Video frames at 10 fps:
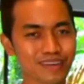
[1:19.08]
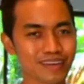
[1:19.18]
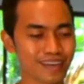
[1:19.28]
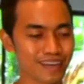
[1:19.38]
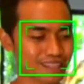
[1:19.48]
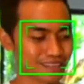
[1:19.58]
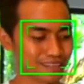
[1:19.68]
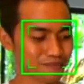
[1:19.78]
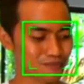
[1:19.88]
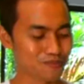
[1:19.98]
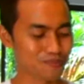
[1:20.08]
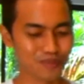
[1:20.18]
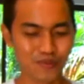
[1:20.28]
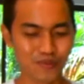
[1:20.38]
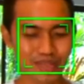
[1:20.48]
And then
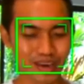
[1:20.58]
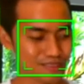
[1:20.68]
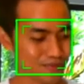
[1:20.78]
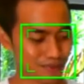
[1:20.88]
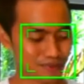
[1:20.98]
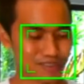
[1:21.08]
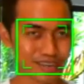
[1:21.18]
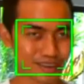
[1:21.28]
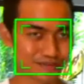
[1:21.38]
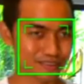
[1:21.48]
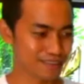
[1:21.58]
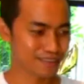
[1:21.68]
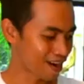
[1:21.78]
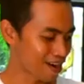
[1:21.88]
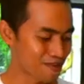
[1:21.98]
with that, we also have here
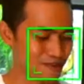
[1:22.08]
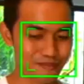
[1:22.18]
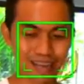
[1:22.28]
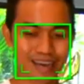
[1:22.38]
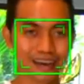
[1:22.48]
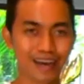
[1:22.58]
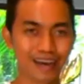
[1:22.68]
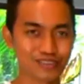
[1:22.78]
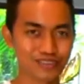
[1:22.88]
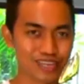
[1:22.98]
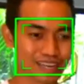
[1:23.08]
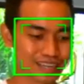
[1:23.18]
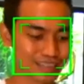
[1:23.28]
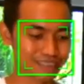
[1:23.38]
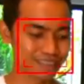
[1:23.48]
our USANA
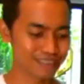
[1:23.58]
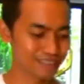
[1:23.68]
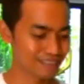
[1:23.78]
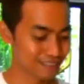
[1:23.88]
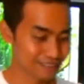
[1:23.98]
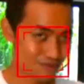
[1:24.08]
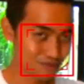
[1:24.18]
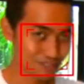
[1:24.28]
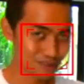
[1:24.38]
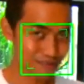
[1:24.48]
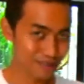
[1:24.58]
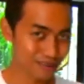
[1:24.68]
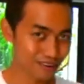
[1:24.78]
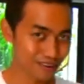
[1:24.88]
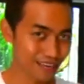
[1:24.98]
Nutrimeal,
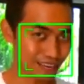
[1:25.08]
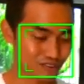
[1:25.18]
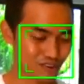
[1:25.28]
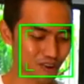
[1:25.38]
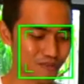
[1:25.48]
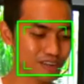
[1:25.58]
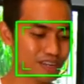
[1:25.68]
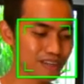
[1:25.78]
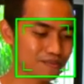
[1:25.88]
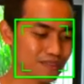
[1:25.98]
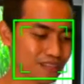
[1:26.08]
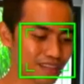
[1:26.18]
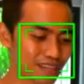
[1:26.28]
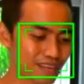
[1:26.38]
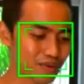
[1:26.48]
okay, strawberry.
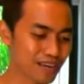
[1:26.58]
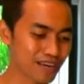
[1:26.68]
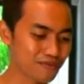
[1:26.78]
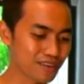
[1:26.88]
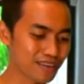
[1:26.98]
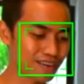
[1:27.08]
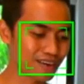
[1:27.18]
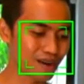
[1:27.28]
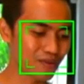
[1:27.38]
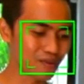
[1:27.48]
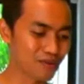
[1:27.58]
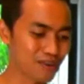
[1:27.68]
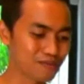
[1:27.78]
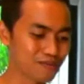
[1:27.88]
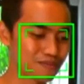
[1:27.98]
Then we have here our
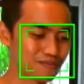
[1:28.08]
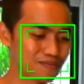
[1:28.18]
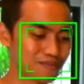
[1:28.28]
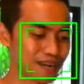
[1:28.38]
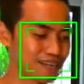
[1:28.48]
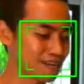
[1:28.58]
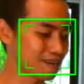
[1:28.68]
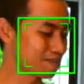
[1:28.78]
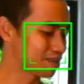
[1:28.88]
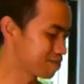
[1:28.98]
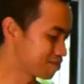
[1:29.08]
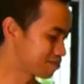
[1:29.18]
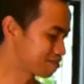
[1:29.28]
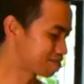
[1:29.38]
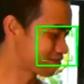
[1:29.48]
pineapple,
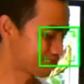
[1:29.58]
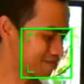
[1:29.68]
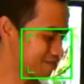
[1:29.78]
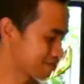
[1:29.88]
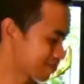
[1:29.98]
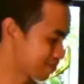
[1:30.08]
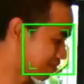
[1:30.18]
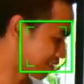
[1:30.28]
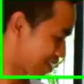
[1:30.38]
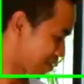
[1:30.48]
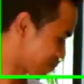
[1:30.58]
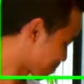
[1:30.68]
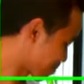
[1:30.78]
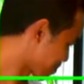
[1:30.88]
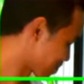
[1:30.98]
okay.
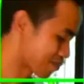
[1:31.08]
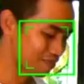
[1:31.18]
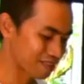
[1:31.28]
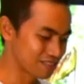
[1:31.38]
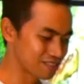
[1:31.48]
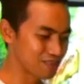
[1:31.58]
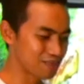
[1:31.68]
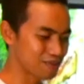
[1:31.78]
So